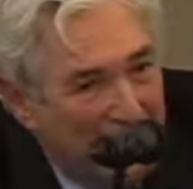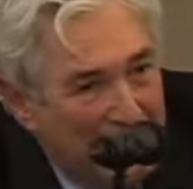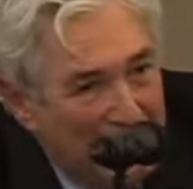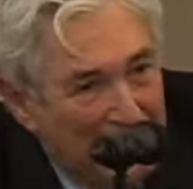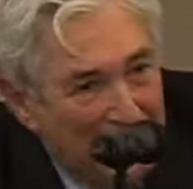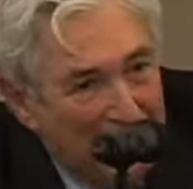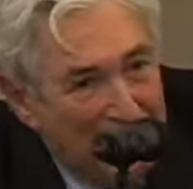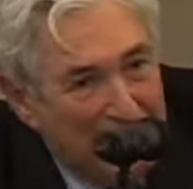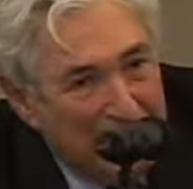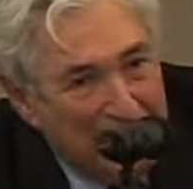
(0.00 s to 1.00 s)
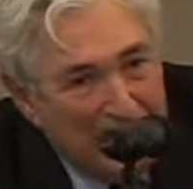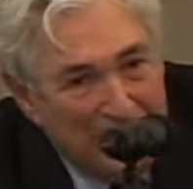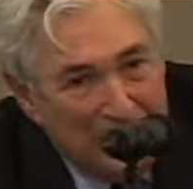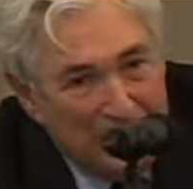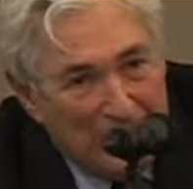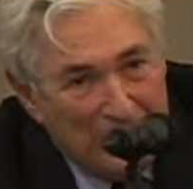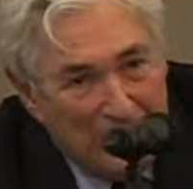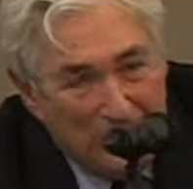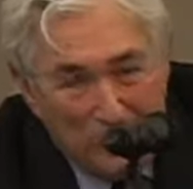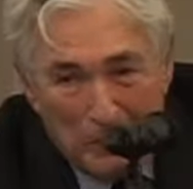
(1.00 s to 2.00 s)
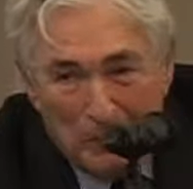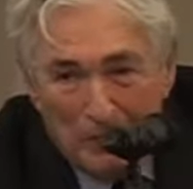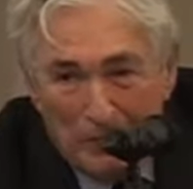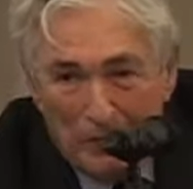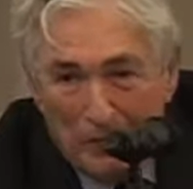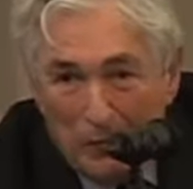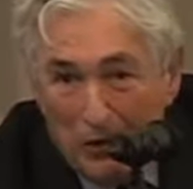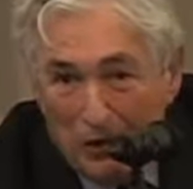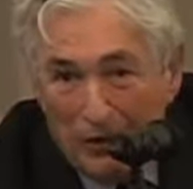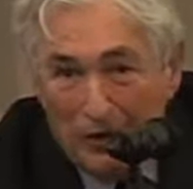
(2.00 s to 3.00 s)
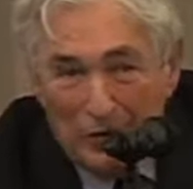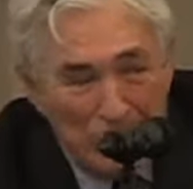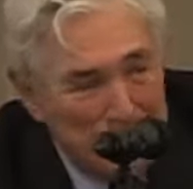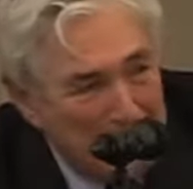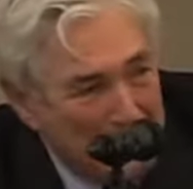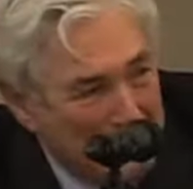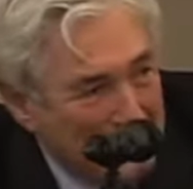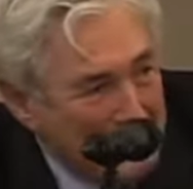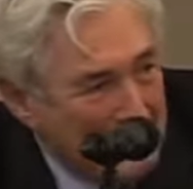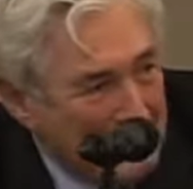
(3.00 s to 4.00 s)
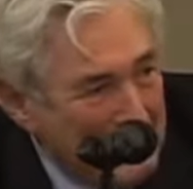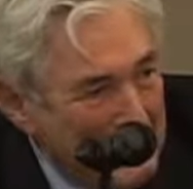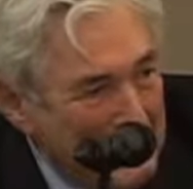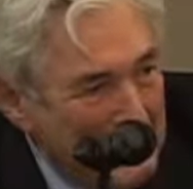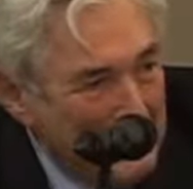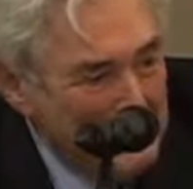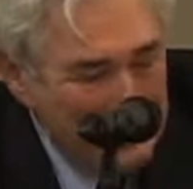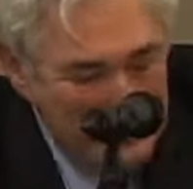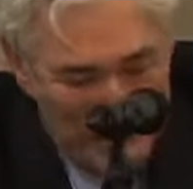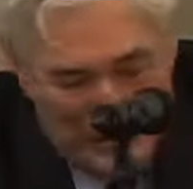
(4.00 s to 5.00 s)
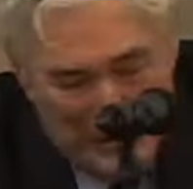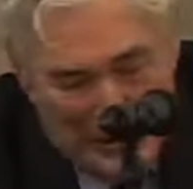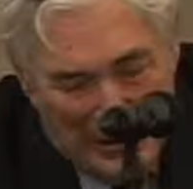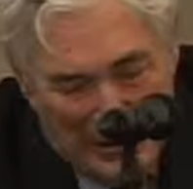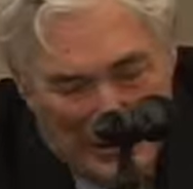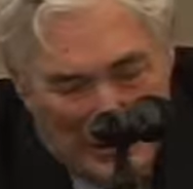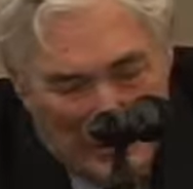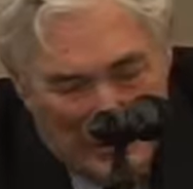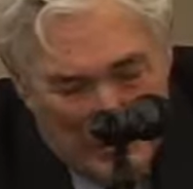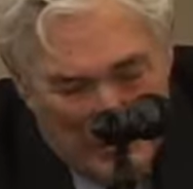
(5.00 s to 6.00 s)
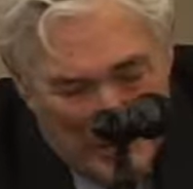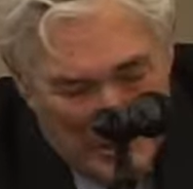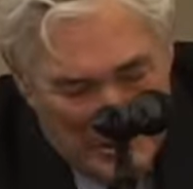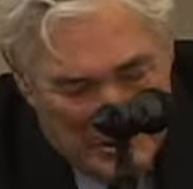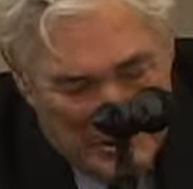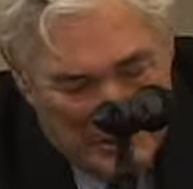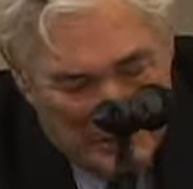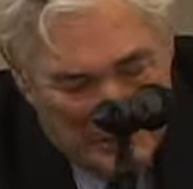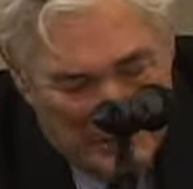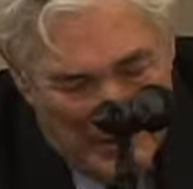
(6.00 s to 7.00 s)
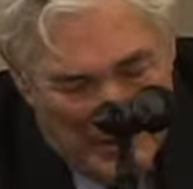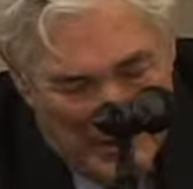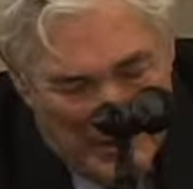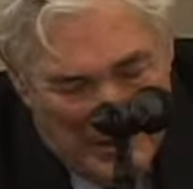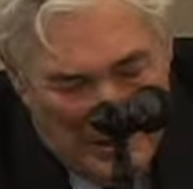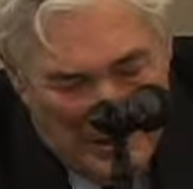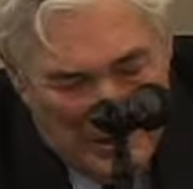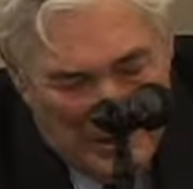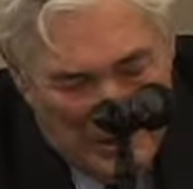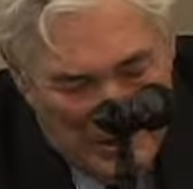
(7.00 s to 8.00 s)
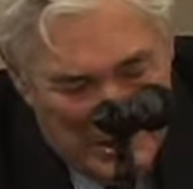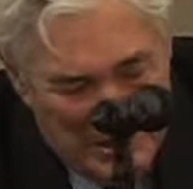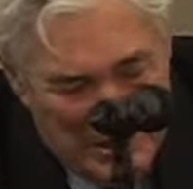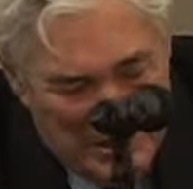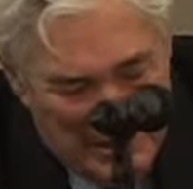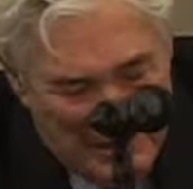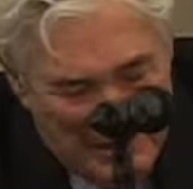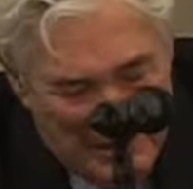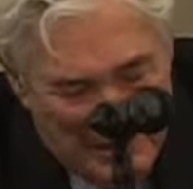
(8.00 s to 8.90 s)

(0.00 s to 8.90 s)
And as this group well knows, because so many of you are in the business, we're seeing that